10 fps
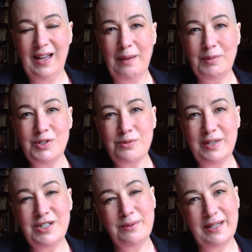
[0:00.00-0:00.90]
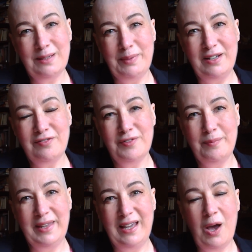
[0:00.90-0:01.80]
I'm going to read you a little bit
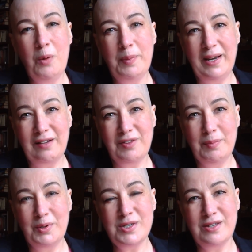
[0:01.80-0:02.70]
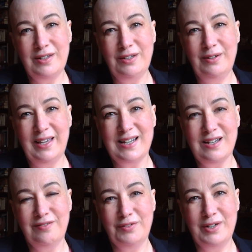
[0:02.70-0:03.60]
from the opening of the book so that you can get
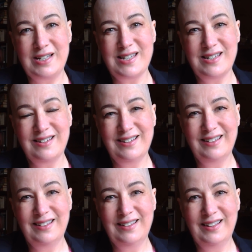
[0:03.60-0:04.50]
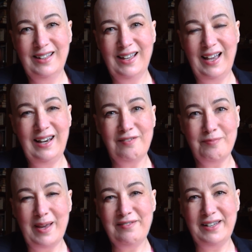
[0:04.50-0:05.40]
her voice. I love
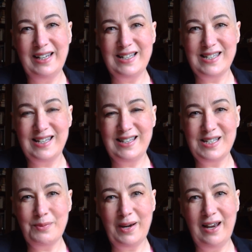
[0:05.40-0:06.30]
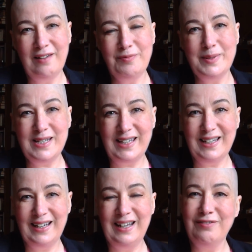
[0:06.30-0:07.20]
my villains, and this one I love
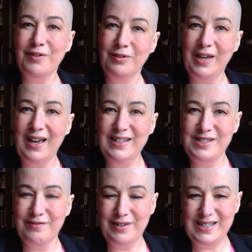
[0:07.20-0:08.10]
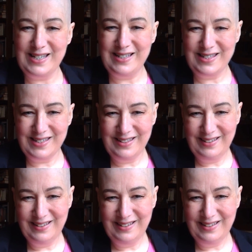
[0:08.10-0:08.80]
particularly for all kinds of reasons.